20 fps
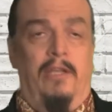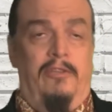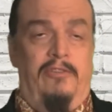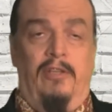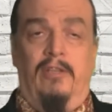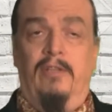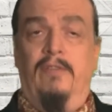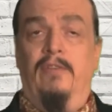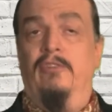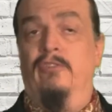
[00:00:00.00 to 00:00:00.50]
And
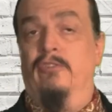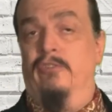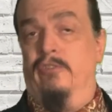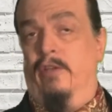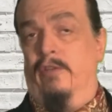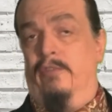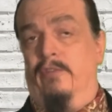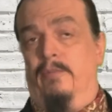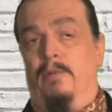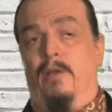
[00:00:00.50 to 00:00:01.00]
cell division
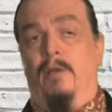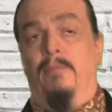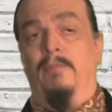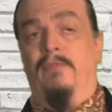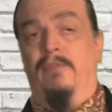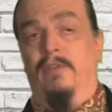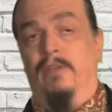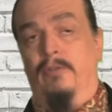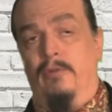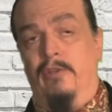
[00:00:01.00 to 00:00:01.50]
solves the
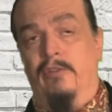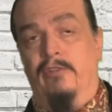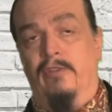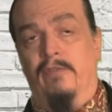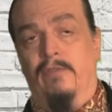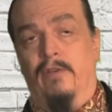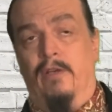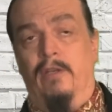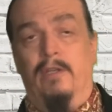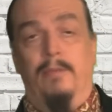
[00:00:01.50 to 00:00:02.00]
problem of
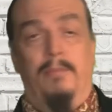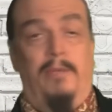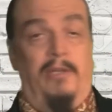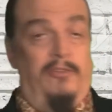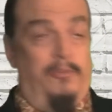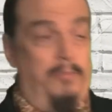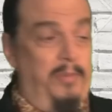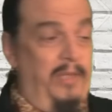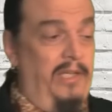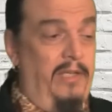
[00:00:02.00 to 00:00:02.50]
increasing volume
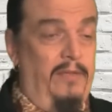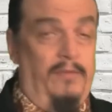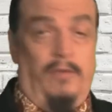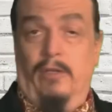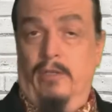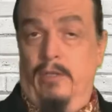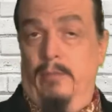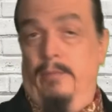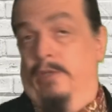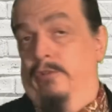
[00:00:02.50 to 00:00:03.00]
by splitting
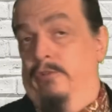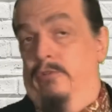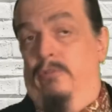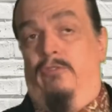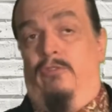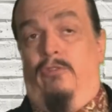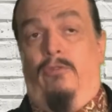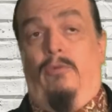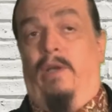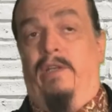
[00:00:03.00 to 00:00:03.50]
volume
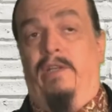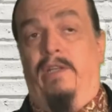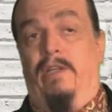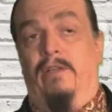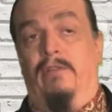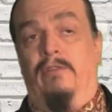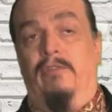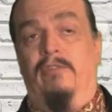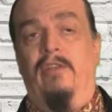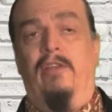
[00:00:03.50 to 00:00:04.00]
into two
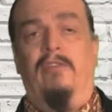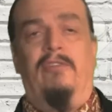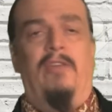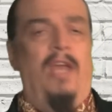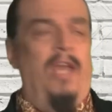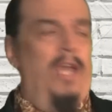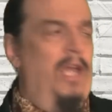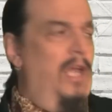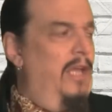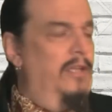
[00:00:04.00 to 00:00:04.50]
identical cells.
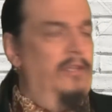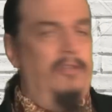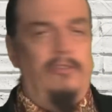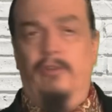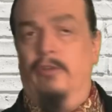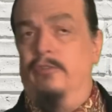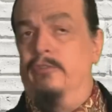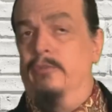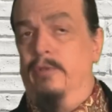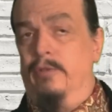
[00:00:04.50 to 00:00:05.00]
And
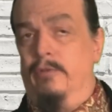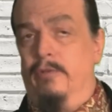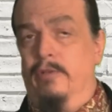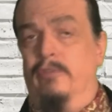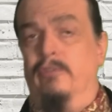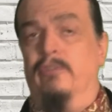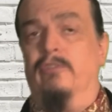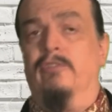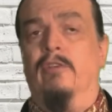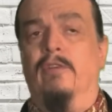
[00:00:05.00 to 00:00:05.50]
this also
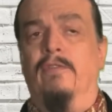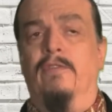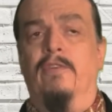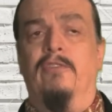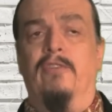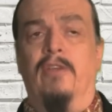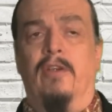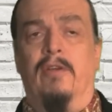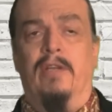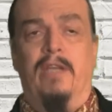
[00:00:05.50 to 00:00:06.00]
increases
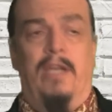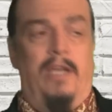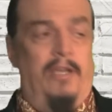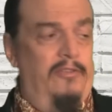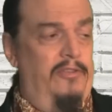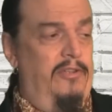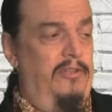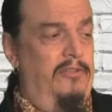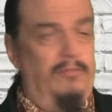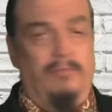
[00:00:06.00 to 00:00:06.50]
surface area
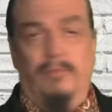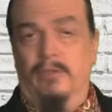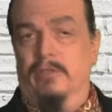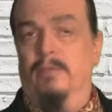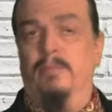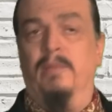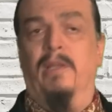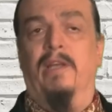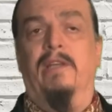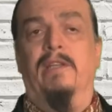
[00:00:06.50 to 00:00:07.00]
as it is
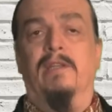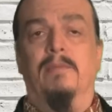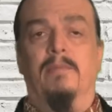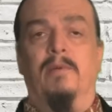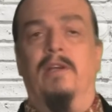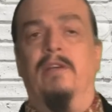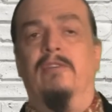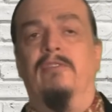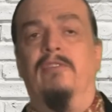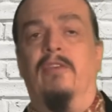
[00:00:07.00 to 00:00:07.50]
multiplied in the
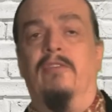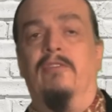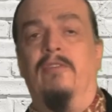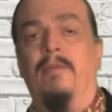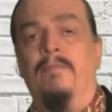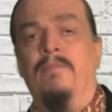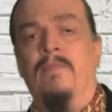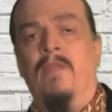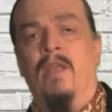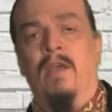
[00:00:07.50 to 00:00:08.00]
process.
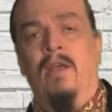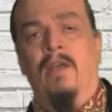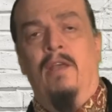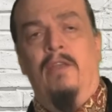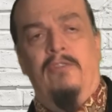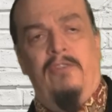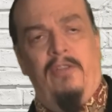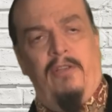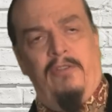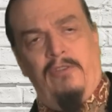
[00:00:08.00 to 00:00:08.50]

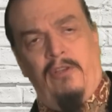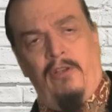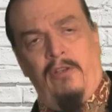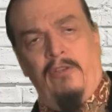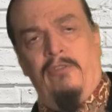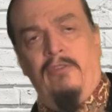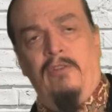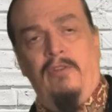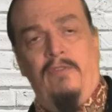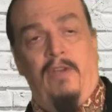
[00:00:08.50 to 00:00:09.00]
Cells
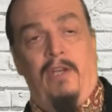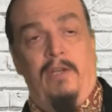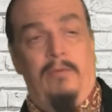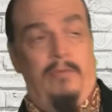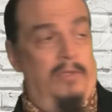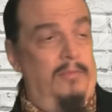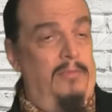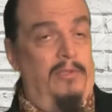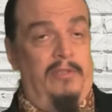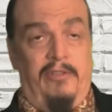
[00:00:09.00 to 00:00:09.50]
also
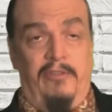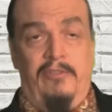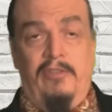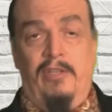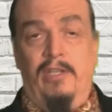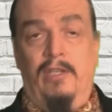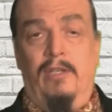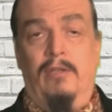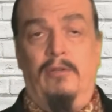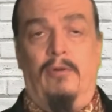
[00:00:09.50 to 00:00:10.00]
divide when a
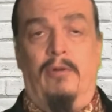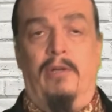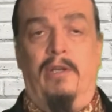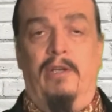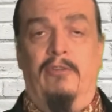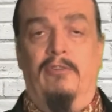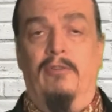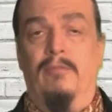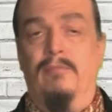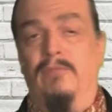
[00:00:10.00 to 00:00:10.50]
multicellular
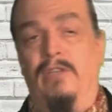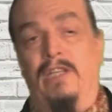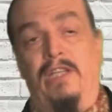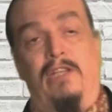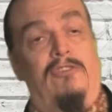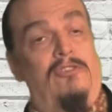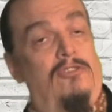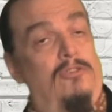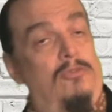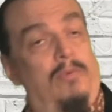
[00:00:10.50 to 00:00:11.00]
organism
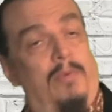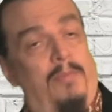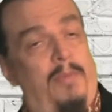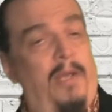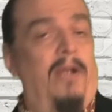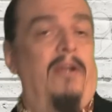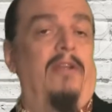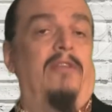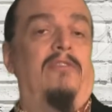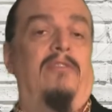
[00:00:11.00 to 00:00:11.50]
needs to
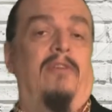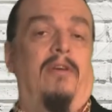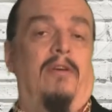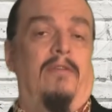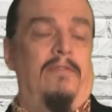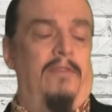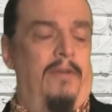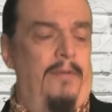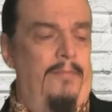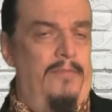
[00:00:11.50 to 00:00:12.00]
repair
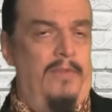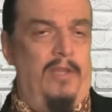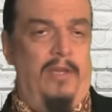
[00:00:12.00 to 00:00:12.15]
itself.